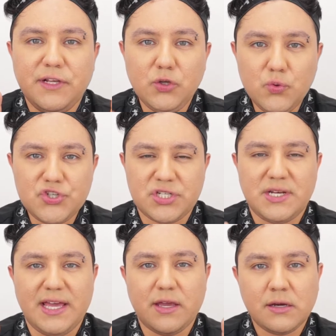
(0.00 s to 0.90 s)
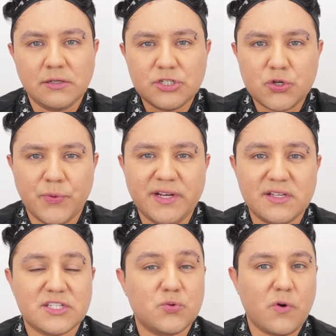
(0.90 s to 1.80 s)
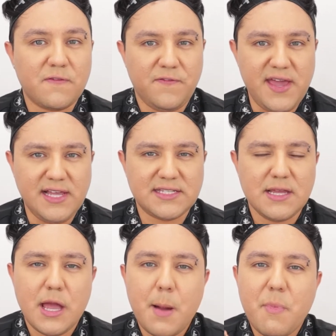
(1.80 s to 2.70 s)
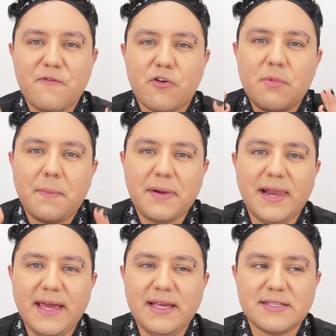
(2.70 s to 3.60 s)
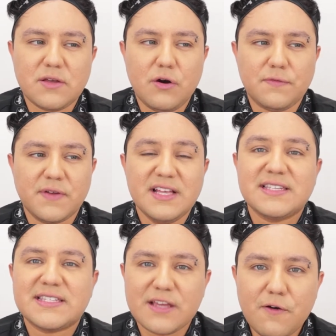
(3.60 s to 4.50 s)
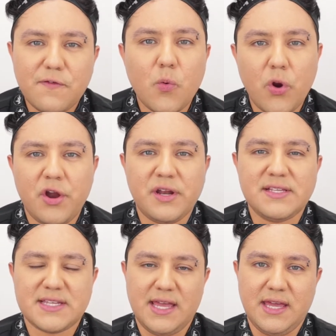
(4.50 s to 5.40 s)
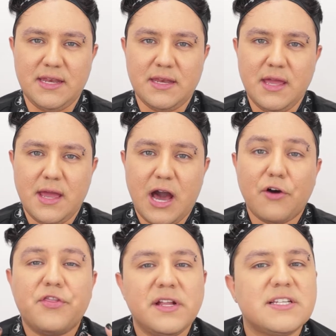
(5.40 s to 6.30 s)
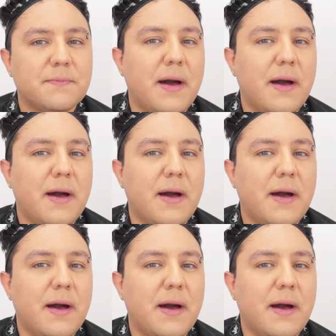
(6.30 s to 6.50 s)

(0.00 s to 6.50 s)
illusion like contouring does to our face, but from a place of self-awareness and authentic